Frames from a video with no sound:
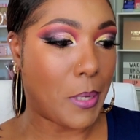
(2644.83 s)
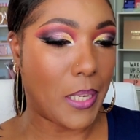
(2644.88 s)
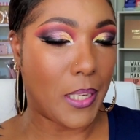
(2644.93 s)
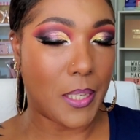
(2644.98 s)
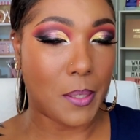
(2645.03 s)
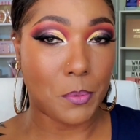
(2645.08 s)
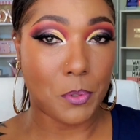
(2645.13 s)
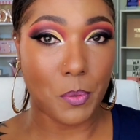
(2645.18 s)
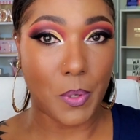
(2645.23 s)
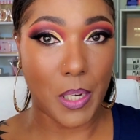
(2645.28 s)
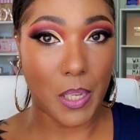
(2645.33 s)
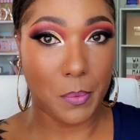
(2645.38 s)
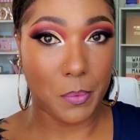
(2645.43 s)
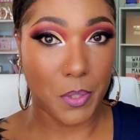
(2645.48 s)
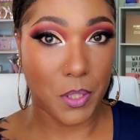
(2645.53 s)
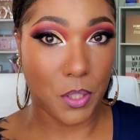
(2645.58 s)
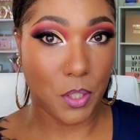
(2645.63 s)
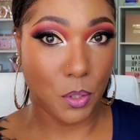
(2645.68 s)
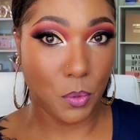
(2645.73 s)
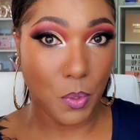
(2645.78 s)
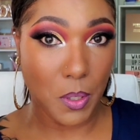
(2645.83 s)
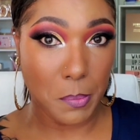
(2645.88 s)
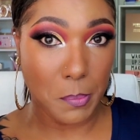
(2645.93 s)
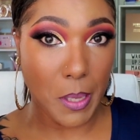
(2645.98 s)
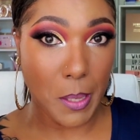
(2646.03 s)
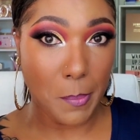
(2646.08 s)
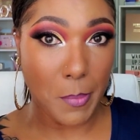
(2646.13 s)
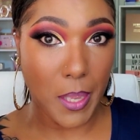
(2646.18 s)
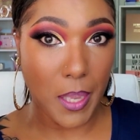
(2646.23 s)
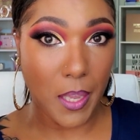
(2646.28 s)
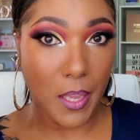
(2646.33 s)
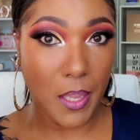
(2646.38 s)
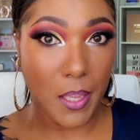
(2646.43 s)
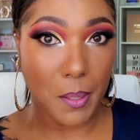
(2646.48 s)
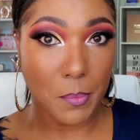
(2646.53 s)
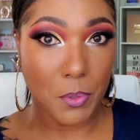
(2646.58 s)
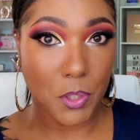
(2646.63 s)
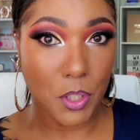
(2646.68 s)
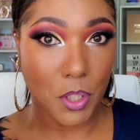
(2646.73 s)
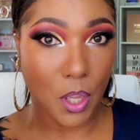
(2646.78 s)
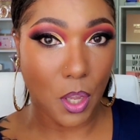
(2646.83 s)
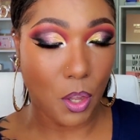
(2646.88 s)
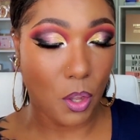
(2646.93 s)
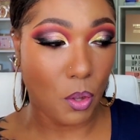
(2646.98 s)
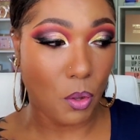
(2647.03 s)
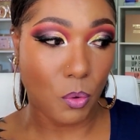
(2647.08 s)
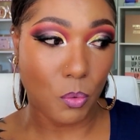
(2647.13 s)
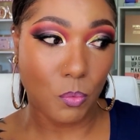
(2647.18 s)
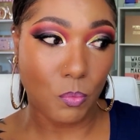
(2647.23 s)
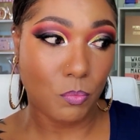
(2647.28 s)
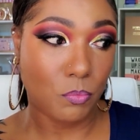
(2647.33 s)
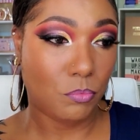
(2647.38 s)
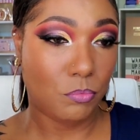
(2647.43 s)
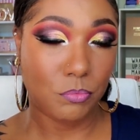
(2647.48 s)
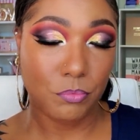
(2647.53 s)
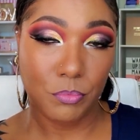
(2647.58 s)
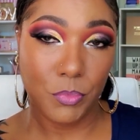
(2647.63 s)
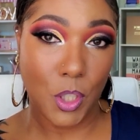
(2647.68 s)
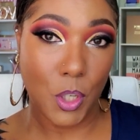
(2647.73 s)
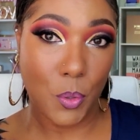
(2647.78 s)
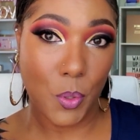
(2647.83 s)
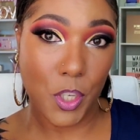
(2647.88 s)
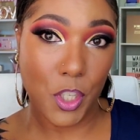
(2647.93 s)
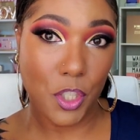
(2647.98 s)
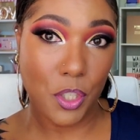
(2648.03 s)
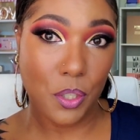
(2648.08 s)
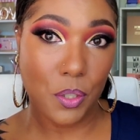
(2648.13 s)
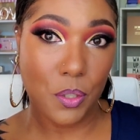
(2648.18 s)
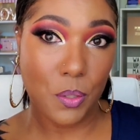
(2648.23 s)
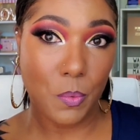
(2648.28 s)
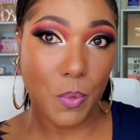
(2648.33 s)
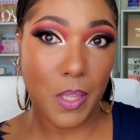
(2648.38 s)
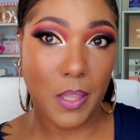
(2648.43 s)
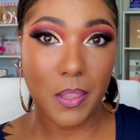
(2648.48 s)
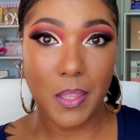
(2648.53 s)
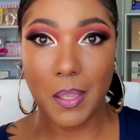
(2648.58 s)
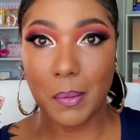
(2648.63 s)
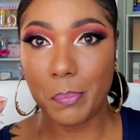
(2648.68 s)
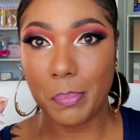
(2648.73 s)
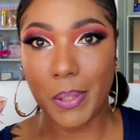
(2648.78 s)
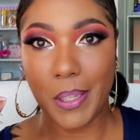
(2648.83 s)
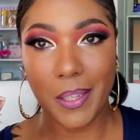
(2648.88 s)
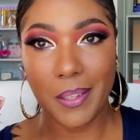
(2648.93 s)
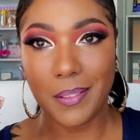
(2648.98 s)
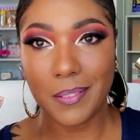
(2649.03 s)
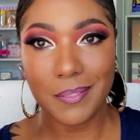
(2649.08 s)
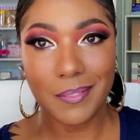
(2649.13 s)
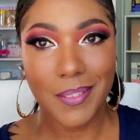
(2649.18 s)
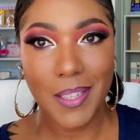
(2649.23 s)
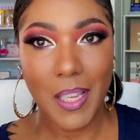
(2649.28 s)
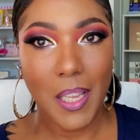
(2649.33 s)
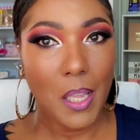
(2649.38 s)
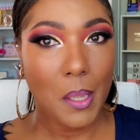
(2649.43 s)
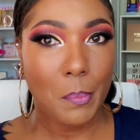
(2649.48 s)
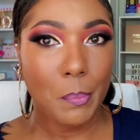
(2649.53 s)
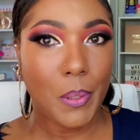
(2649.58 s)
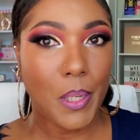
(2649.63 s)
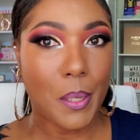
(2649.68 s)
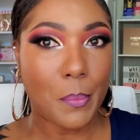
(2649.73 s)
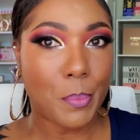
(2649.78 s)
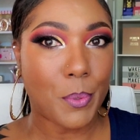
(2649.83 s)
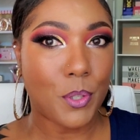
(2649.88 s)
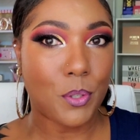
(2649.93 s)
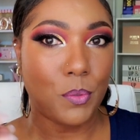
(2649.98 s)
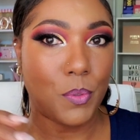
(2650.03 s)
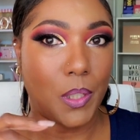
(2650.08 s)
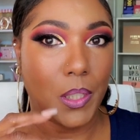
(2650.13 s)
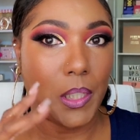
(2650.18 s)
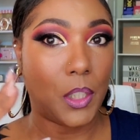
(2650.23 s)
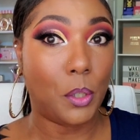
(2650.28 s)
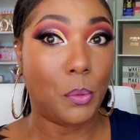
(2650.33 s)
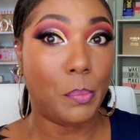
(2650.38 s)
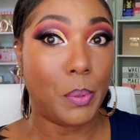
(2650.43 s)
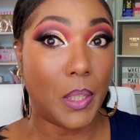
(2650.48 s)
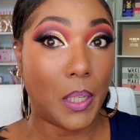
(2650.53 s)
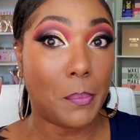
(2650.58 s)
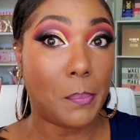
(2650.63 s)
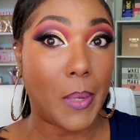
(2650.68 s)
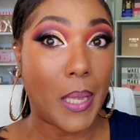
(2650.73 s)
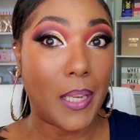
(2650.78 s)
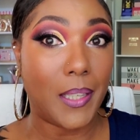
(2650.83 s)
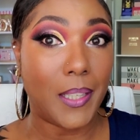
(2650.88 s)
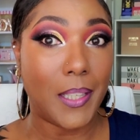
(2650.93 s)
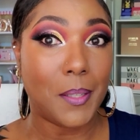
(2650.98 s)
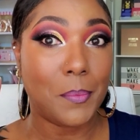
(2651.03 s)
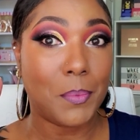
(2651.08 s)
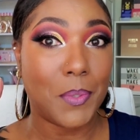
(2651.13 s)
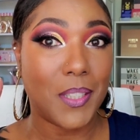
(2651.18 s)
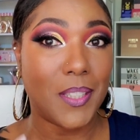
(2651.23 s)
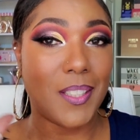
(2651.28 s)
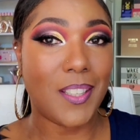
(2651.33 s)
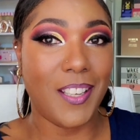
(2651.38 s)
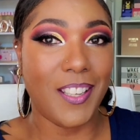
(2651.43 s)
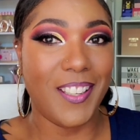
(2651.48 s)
on my lips while I was doing my makeup, so no issues with it, but plumpers really don't plump my lips.